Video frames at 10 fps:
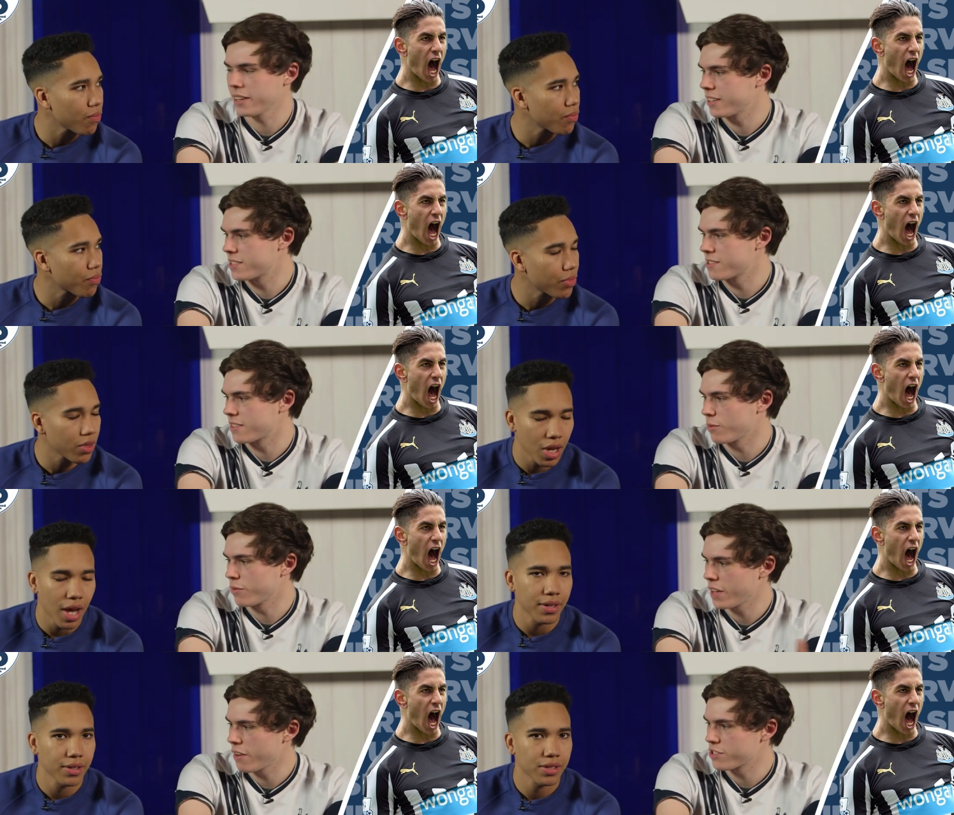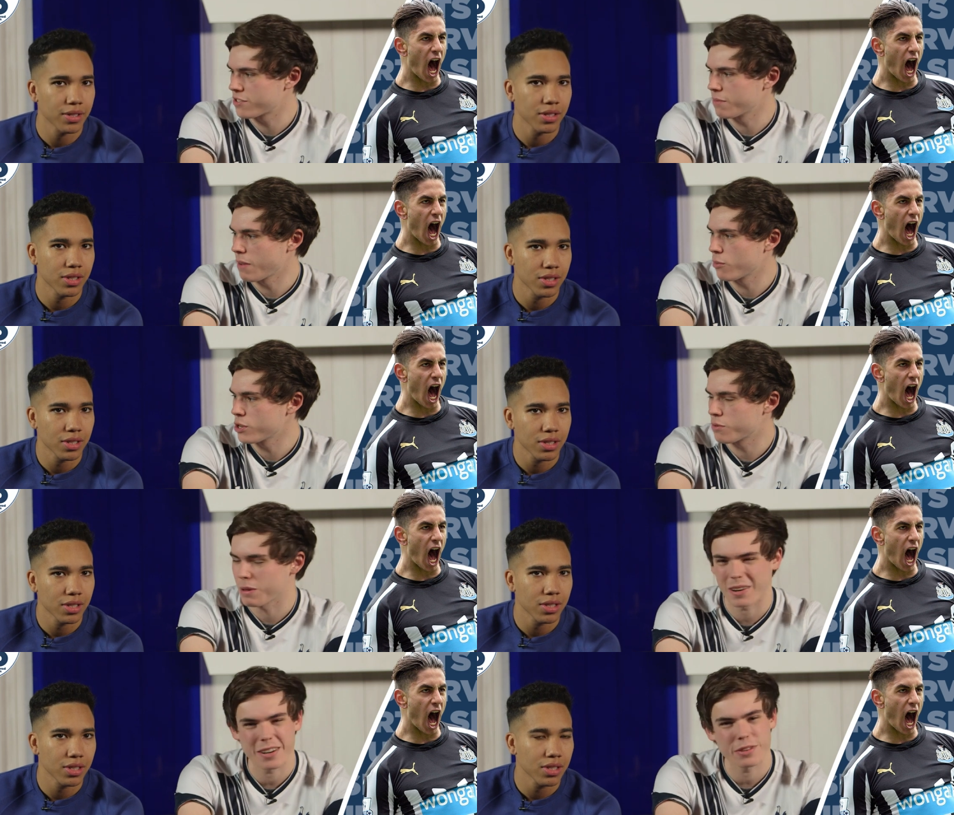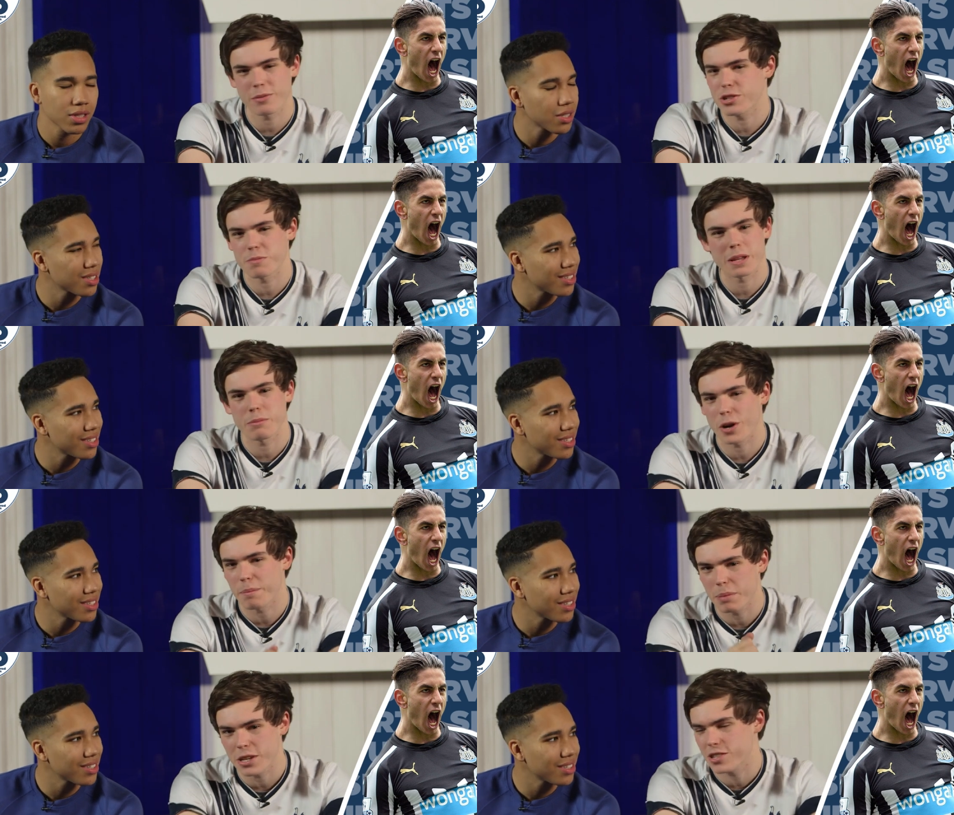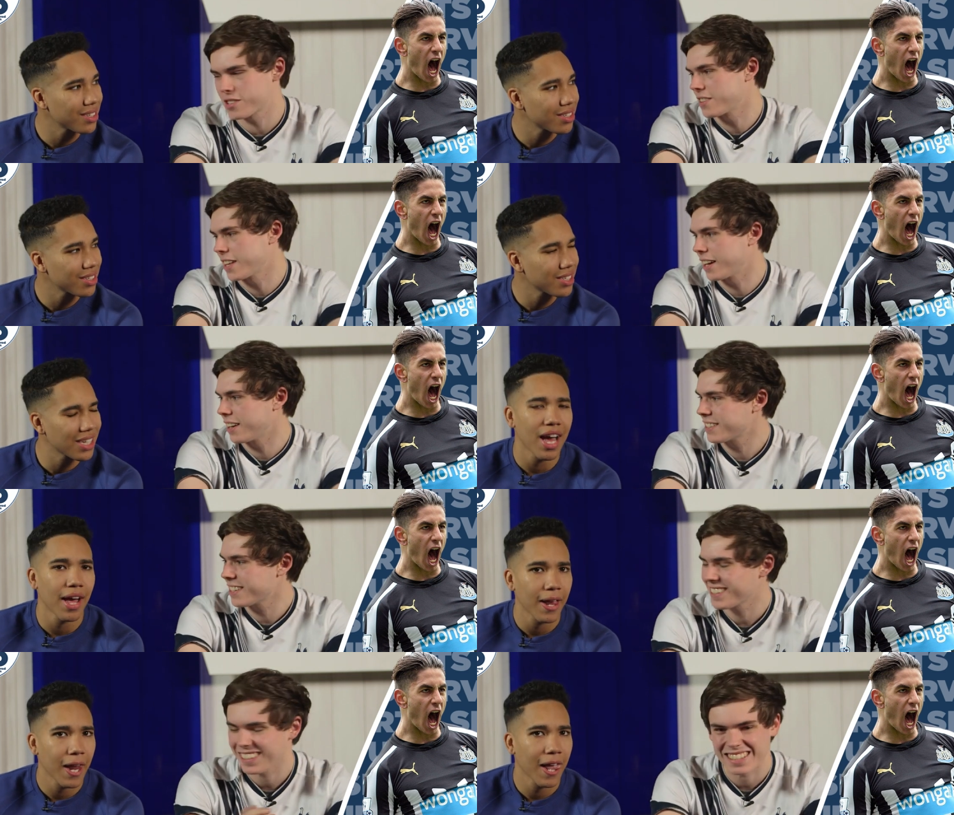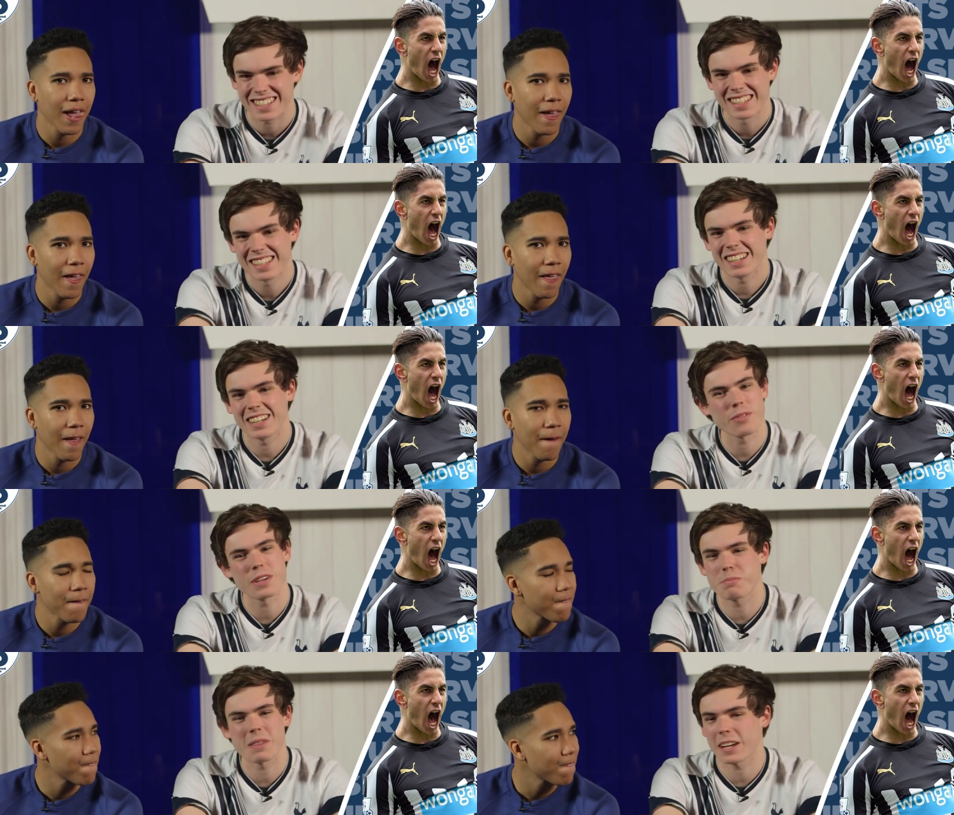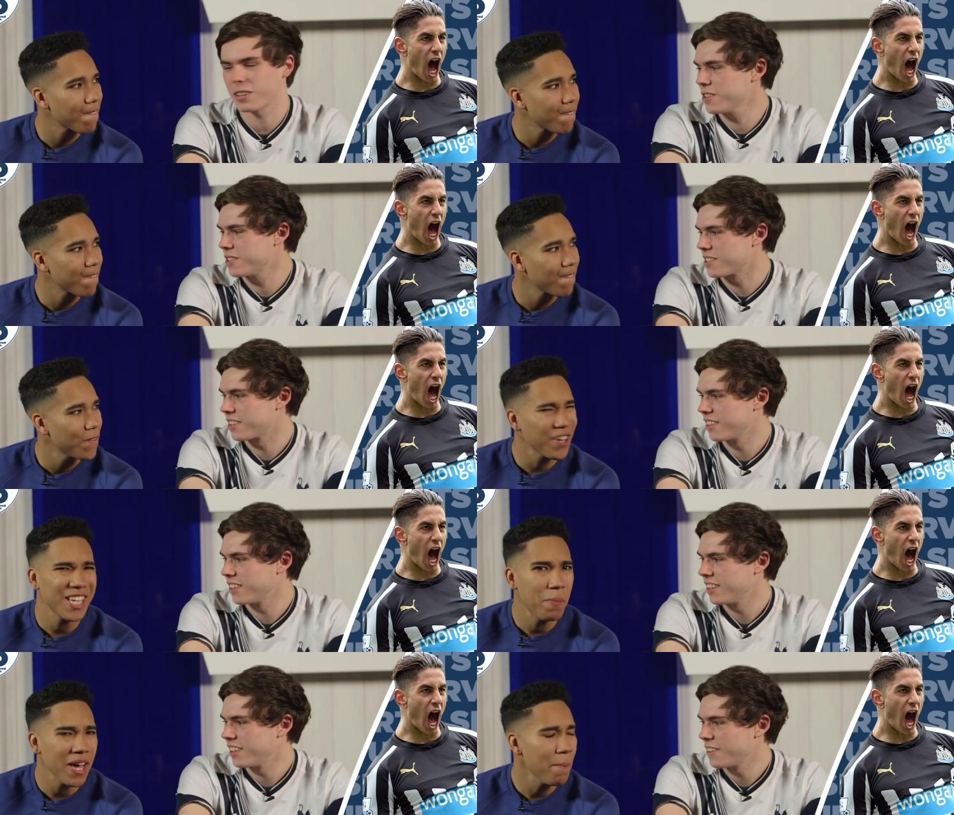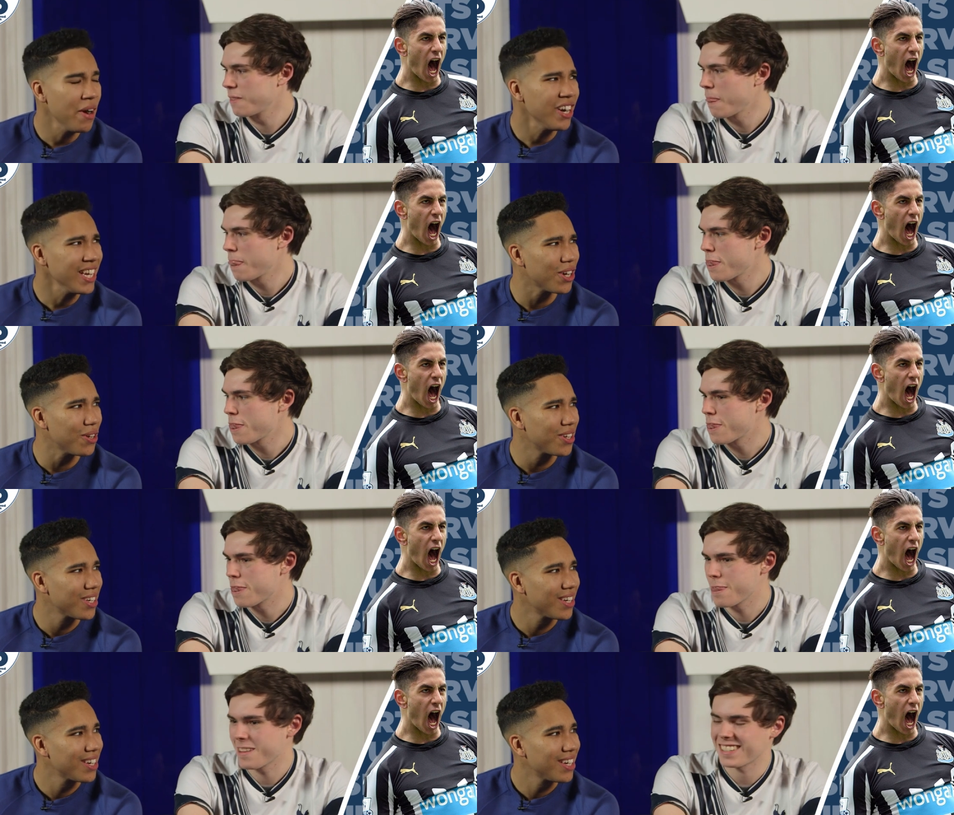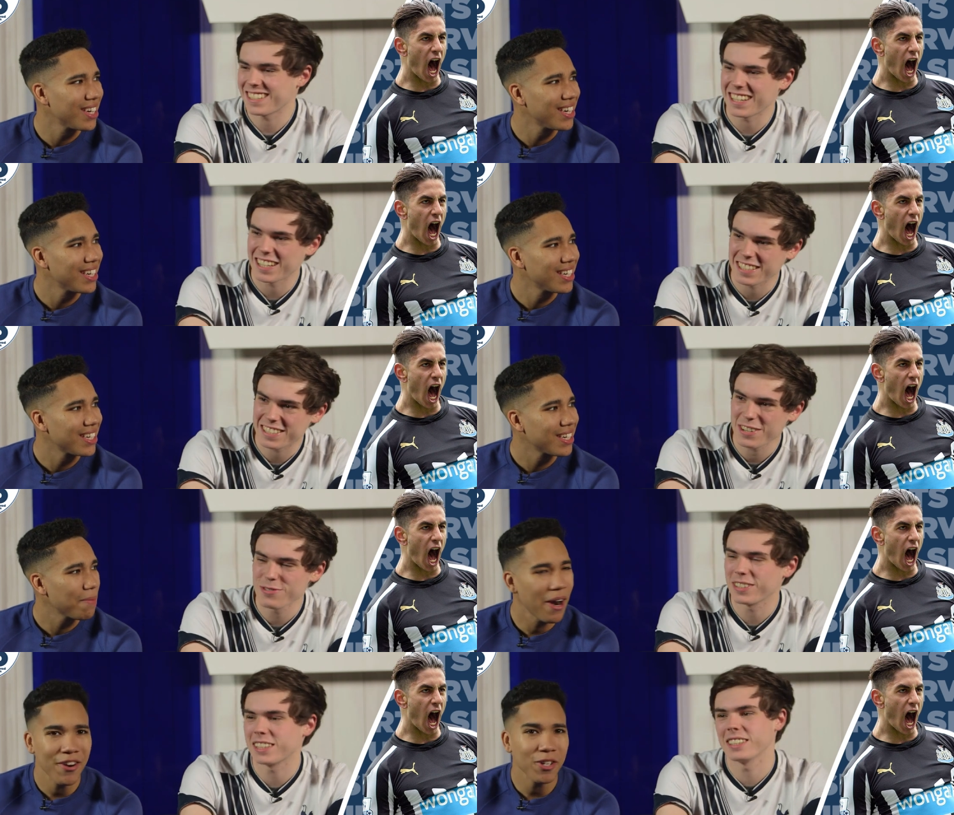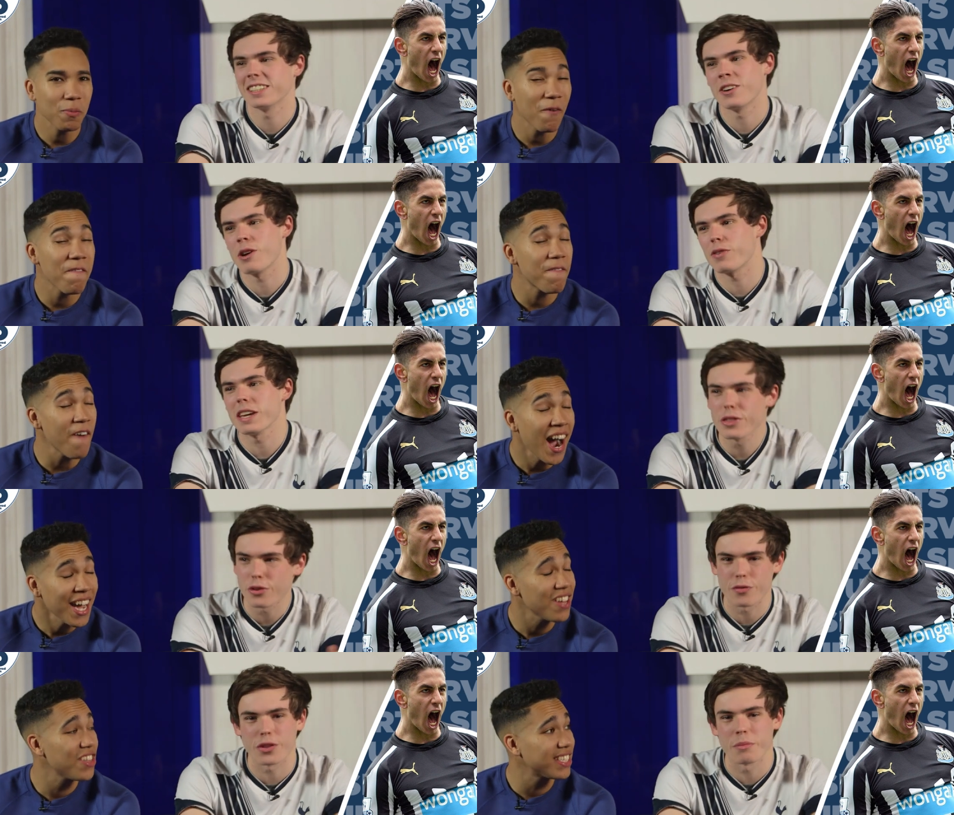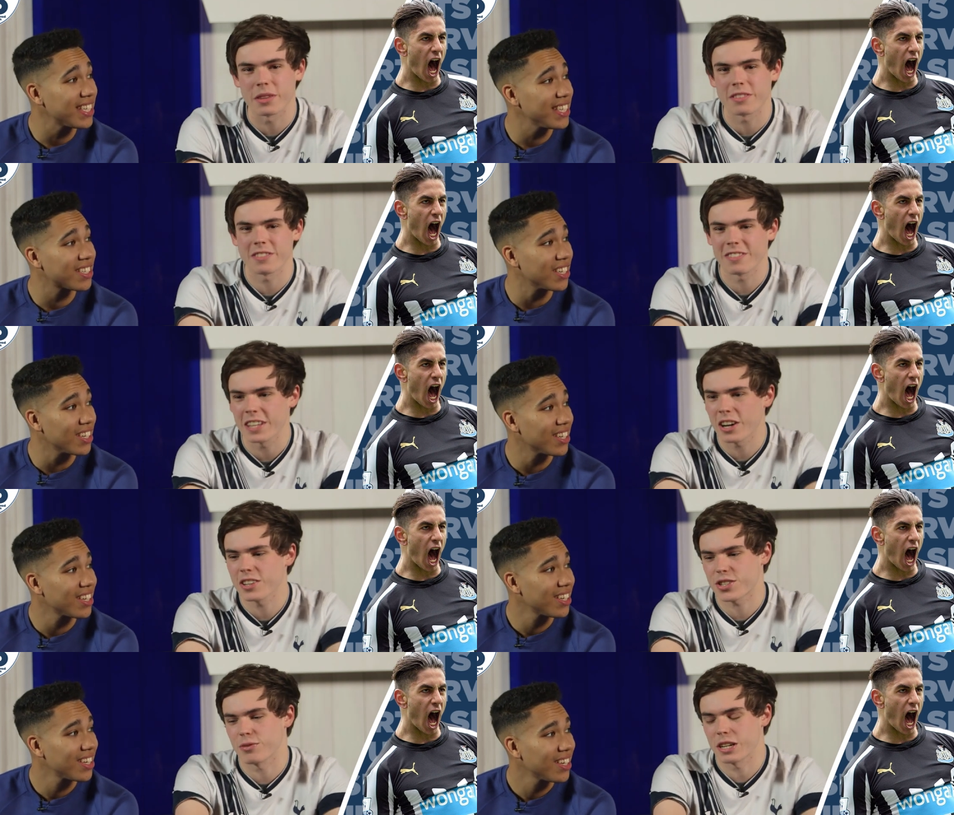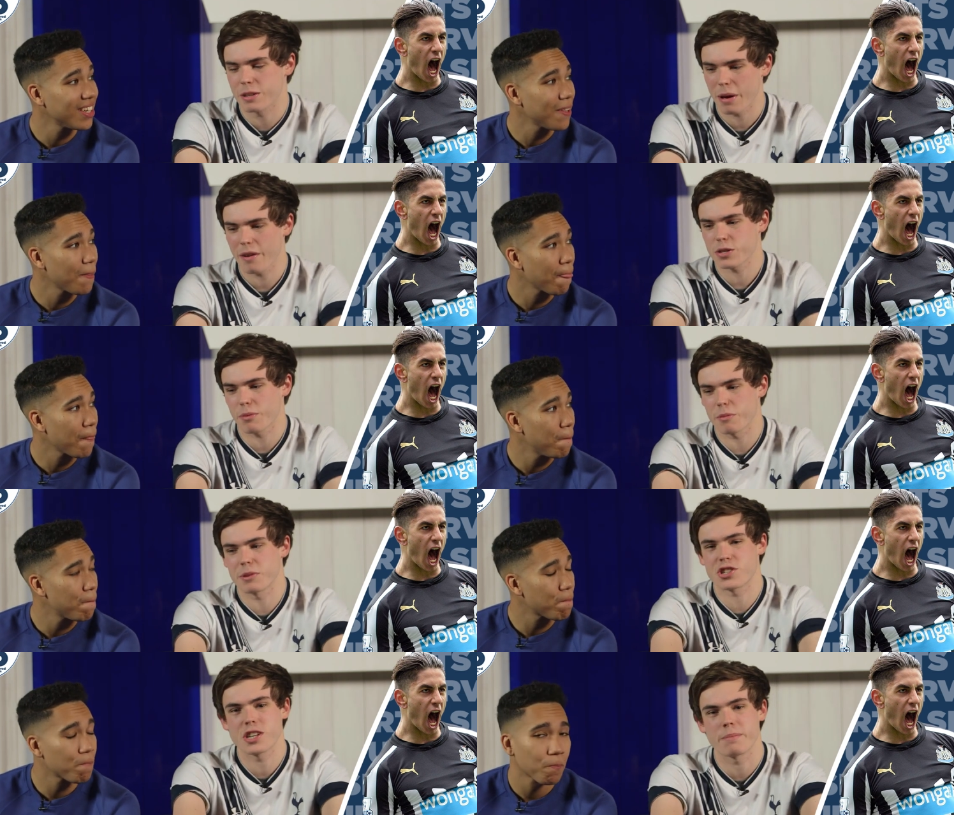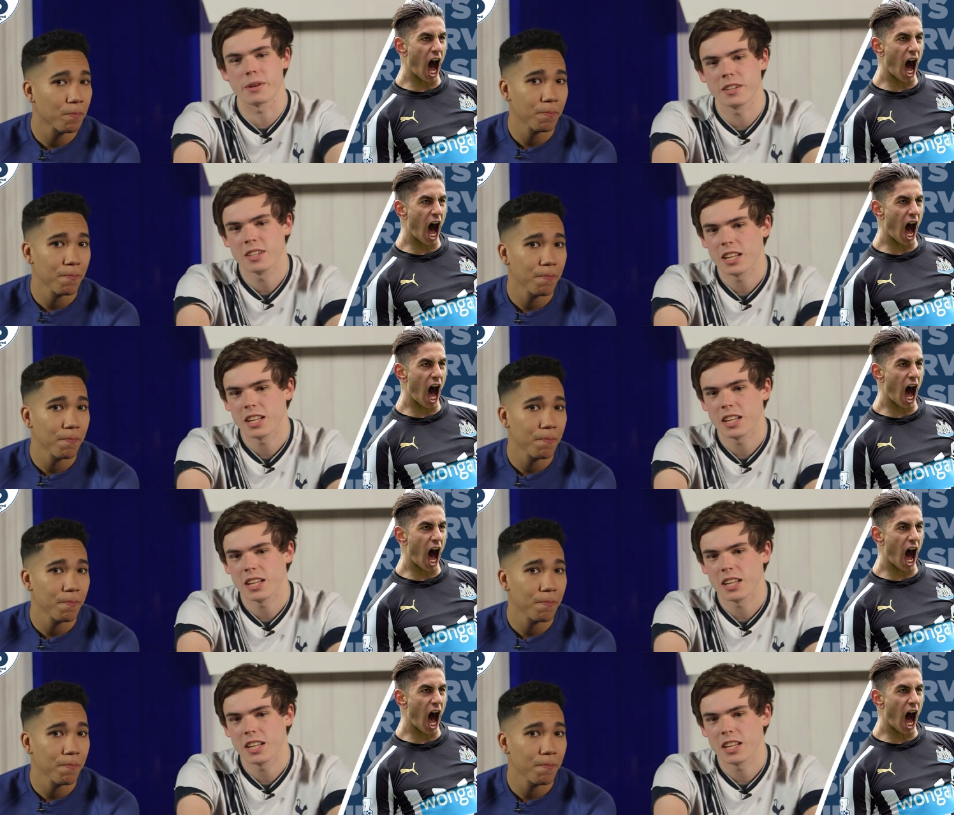Speaker 1: it. Because you think yeah. well, if they're interested maybe we should be, but I think we should be more ambitious than that. I yeah. Know, like, I don't think he's been that good. You think he's
Speaker 2: better than Berahino? don't Berryman's know if either of them are season. the answer,
Speaker 1: really. Perez will probably be cheaper.